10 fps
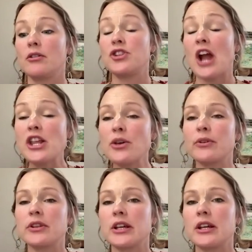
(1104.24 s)

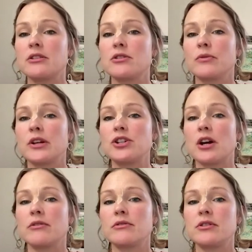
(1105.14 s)
genuinely to reach
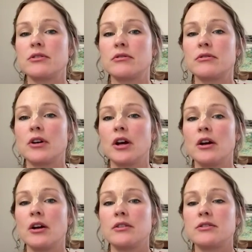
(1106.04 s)
out to
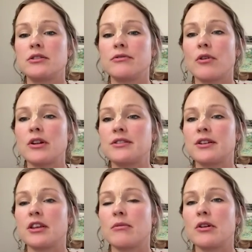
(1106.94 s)
devotees
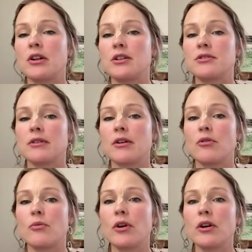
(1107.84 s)
and communities around
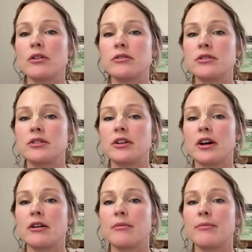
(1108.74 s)
the world.
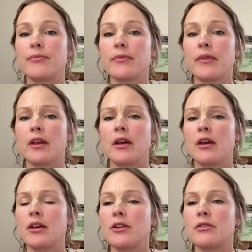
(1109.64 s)

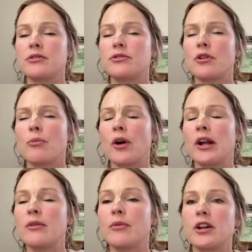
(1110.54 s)
You know, it's so
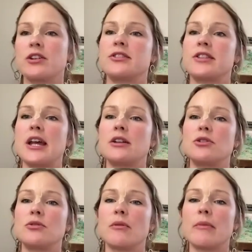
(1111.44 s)
poignant what you're saying,
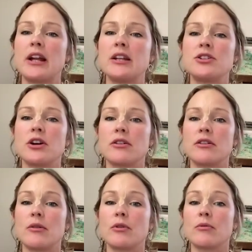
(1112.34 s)
to remind each other
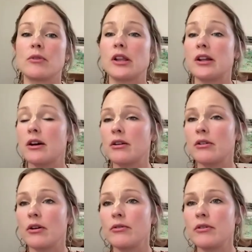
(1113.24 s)
that we're really not
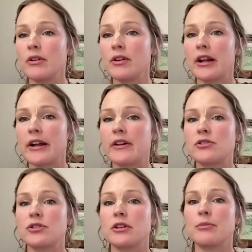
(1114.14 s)
alone, and that
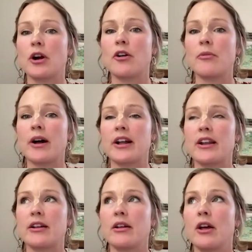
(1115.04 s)
Srila Prabhupada